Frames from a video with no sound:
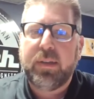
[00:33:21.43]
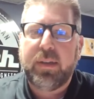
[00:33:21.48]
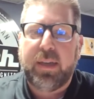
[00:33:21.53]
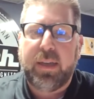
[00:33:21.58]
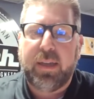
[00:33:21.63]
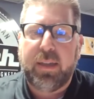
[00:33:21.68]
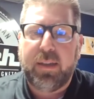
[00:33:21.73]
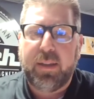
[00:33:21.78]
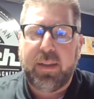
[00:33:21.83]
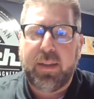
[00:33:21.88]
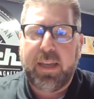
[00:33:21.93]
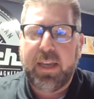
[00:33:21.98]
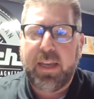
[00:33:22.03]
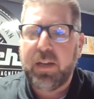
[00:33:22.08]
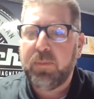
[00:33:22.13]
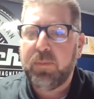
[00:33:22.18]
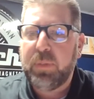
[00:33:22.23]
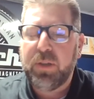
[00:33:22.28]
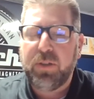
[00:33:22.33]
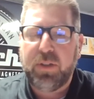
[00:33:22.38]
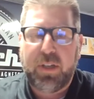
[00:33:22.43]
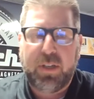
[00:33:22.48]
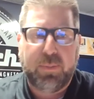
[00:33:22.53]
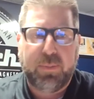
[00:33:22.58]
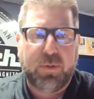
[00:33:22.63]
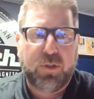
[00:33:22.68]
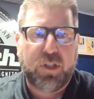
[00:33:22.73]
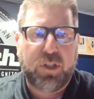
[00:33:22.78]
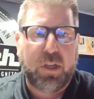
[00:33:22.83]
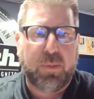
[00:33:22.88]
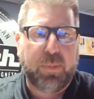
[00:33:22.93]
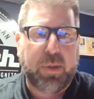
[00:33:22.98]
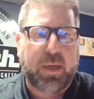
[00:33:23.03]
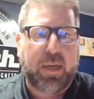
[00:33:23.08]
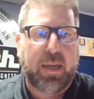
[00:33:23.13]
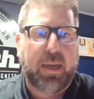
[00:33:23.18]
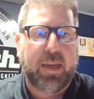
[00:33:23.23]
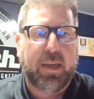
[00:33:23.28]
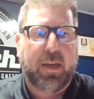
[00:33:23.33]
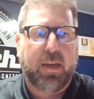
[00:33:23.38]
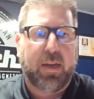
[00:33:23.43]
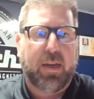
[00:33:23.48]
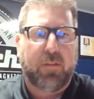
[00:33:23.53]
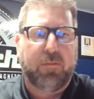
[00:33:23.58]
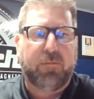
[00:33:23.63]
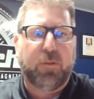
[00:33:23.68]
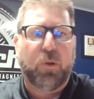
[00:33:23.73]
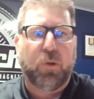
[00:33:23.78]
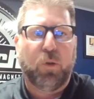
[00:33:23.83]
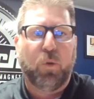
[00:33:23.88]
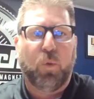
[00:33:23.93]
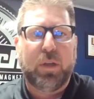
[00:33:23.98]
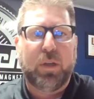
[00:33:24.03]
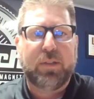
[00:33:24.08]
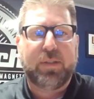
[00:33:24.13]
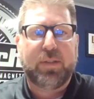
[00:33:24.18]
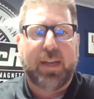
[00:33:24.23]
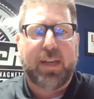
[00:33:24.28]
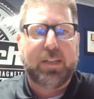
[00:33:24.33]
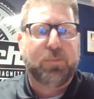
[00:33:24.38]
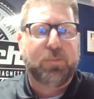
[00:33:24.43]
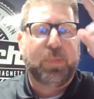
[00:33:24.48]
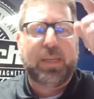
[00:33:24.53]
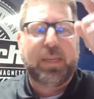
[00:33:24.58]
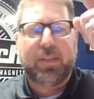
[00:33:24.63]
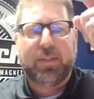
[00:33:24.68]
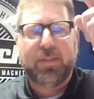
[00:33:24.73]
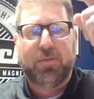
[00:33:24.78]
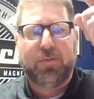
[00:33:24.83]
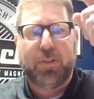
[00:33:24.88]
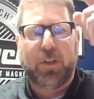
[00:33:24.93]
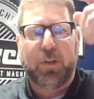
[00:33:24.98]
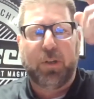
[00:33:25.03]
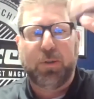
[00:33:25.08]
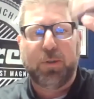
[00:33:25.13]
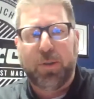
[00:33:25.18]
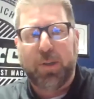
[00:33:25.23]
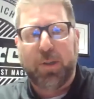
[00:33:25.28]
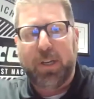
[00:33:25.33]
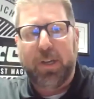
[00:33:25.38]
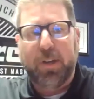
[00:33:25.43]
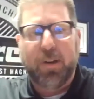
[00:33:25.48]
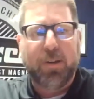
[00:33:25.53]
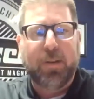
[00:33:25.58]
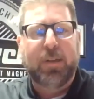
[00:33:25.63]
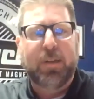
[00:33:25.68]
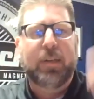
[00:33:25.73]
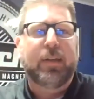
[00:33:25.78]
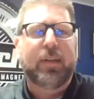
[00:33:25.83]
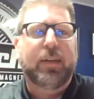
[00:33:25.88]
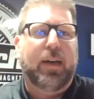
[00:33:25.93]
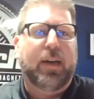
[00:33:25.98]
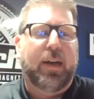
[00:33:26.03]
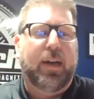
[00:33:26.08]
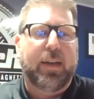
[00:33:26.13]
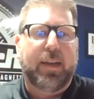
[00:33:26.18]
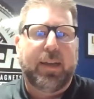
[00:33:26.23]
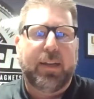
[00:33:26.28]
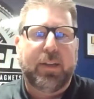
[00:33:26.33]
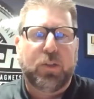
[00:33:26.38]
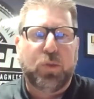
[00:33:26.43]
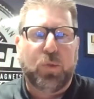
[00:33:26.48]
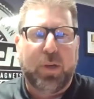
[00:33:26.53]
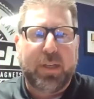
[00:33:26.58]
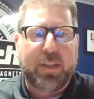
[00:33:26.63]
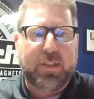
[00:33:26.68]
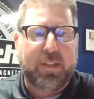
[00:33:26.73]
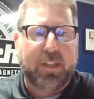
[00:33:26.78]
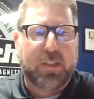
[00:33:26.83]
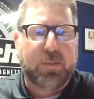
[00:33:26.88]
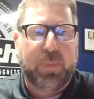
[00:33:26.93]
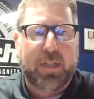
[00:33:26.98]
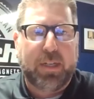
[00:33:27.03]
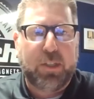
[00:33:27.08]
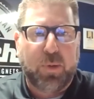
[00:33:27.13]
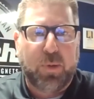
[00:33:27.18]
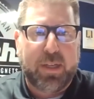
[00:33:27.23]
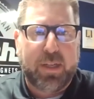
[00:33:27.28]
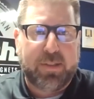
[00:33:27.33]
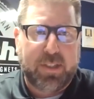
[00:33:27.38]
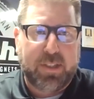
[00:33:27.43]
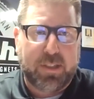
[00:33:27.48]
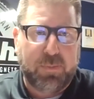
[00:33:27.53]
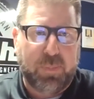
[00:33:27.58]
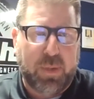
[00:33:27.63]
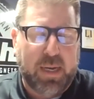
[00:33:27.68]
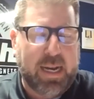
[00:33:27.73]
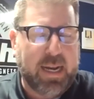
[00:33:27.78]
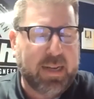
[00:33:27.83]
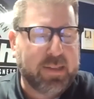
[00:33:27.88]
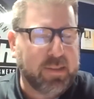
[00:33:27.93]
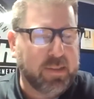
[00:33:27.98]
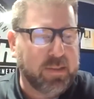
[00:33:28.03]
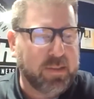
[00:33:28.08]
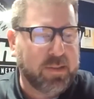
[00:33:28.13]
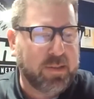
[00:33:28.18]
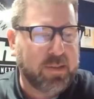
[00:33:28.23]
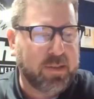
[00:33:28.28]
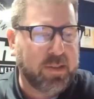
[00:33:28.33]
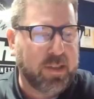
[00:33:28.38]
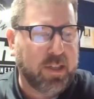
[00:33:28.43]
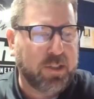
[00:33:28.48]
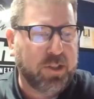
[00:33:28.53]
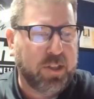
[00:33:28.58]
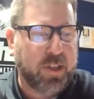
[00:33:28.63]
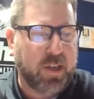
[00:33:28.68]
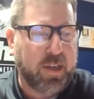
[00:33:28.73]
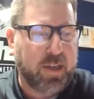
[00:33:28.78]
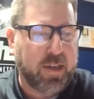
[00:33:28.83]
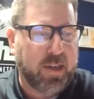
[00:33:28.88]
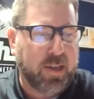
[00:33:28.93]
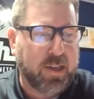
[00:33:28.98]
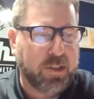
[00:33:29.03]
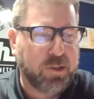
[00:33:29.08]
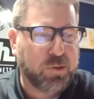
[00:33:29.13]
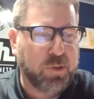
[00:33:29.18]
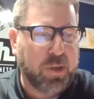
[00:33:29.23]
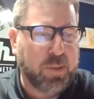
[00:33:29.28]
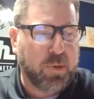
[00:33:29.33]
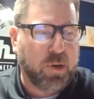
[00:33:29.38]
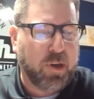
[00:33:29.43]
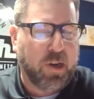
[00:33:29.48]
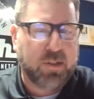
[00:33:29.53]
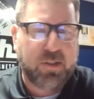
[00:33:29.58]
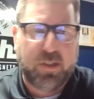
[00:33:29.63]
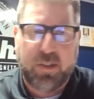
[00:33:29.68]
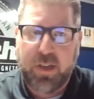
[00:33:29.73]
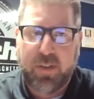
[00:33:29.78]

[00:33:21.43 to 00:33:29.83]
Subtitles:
And the inability to ship a full one-size piece filter here in a 26 by 26 box is such a extreme cost.